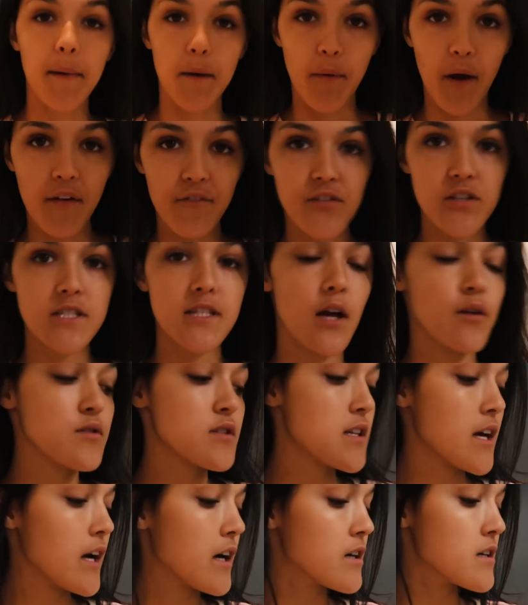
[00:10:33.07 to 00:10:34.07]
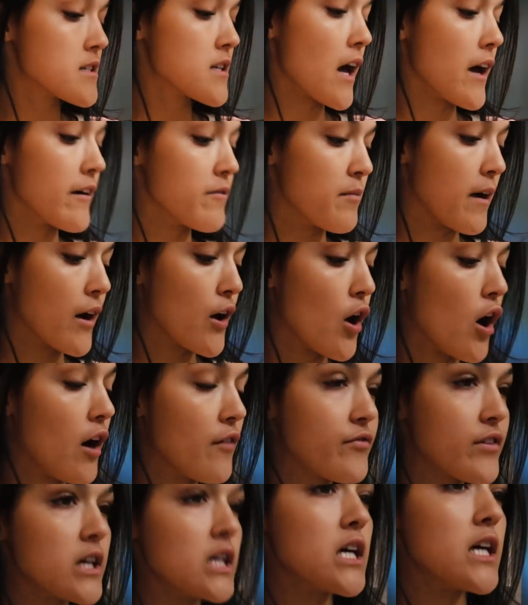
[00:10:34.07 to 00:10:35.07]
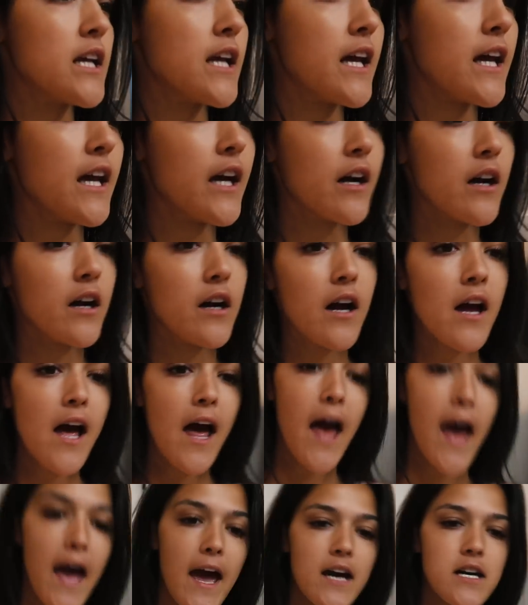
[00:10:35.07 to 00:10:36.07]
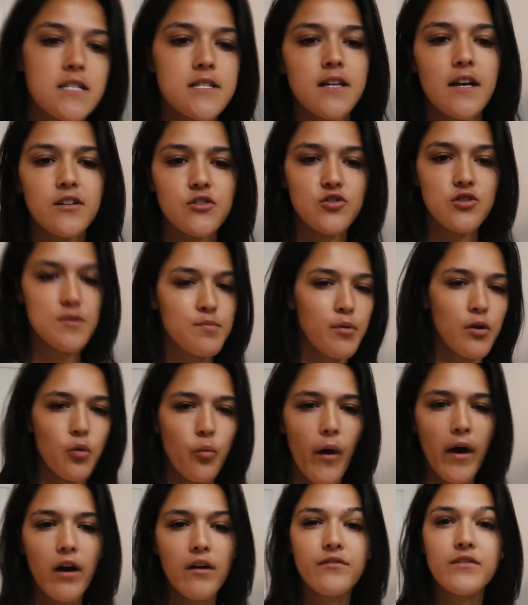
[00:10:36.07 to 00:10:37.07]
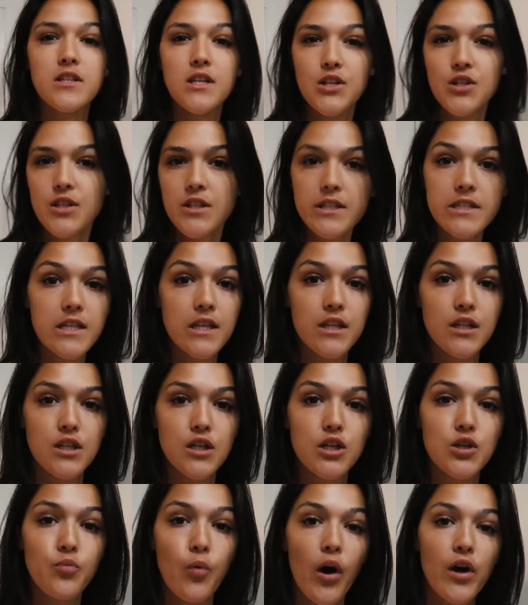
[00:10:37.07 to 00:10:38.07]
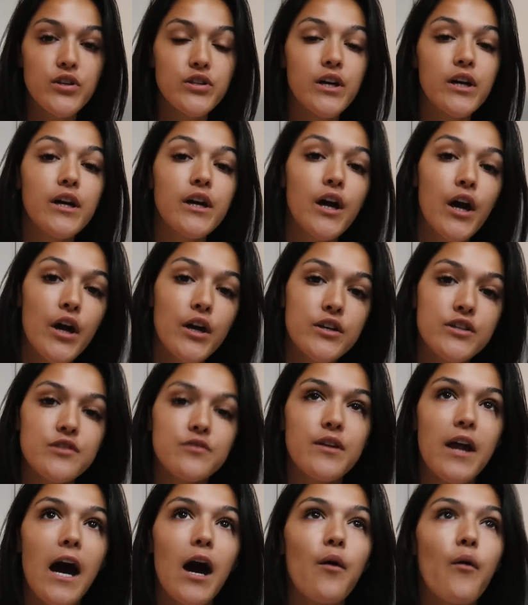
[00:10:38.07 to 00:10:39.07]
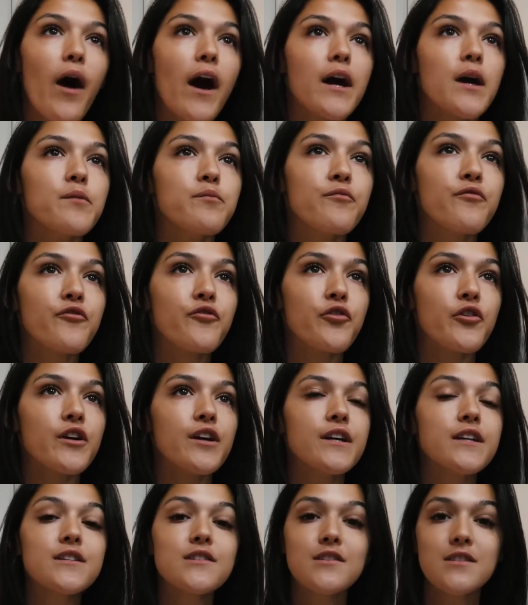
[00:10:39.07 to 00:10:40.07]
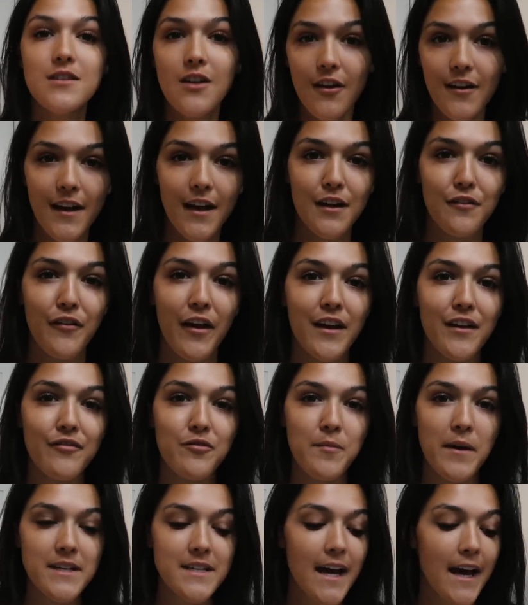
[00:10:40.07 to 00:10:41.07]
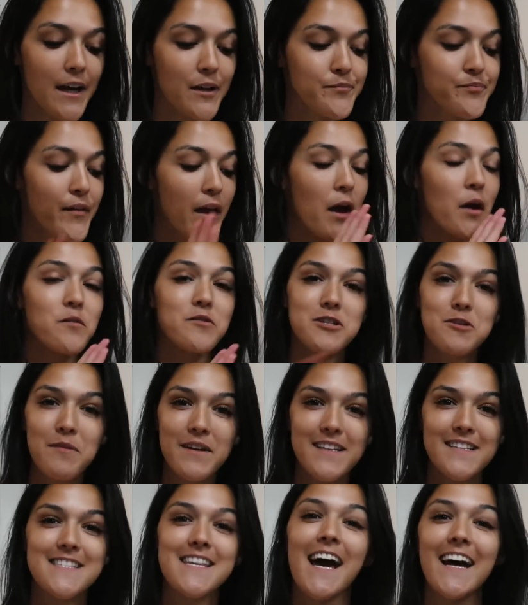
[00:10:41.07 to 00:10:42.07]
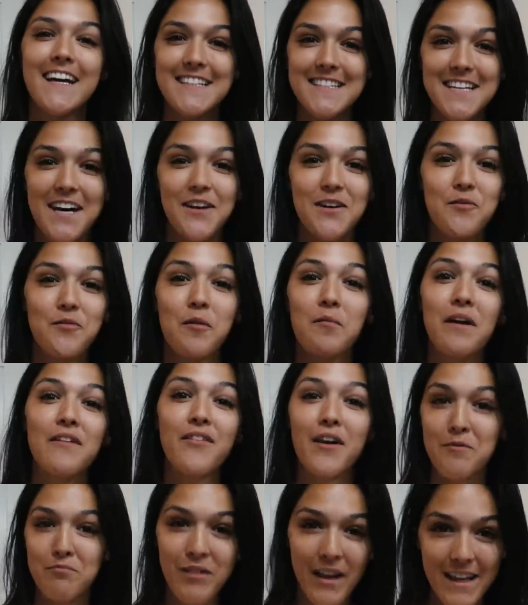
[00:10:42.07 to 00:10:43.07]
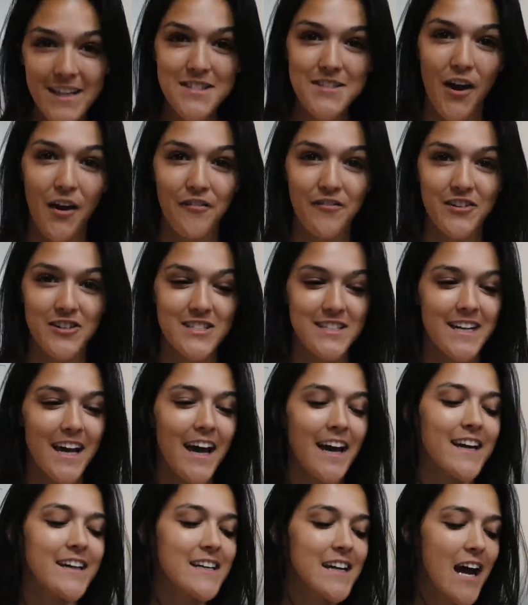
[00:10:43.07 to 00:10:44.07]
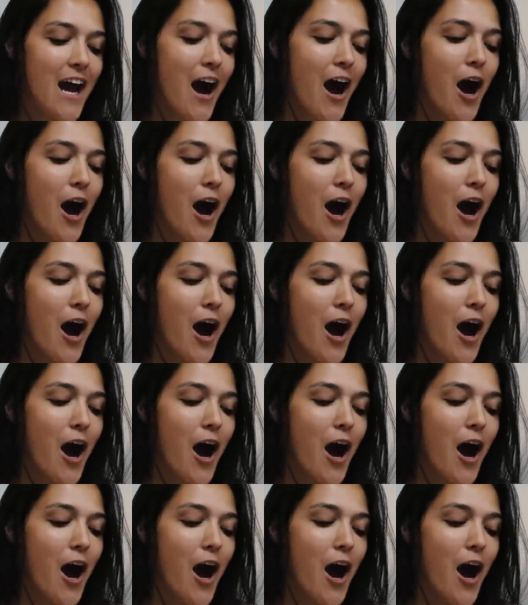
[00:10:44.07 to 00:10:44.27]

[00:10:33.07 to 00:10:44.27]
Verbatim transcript: my breakfast downstairs. I have my coffee in here, and I just put away all the dishes in the dishwasher. So now I am free to start getting ready for my day, which means I can tell you what my fun plans are for today.